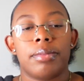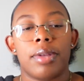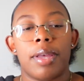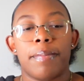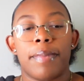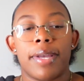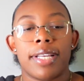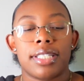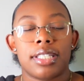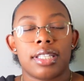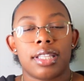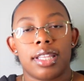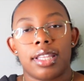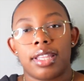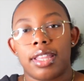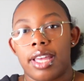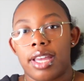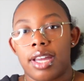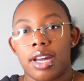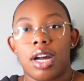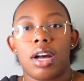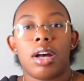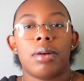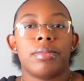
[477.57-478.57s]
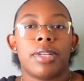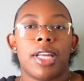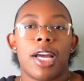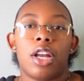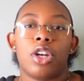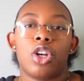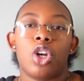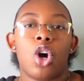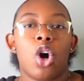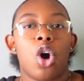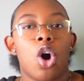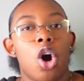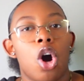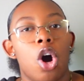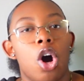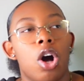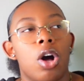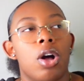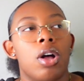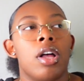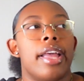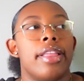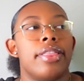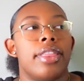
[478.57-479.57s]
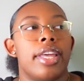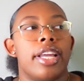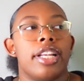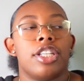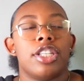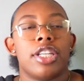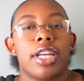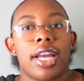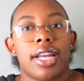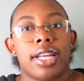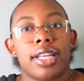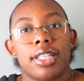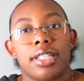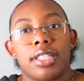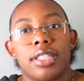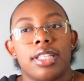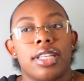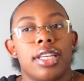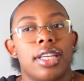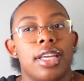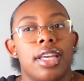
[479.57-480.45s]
And basically they come down the hall and they check and see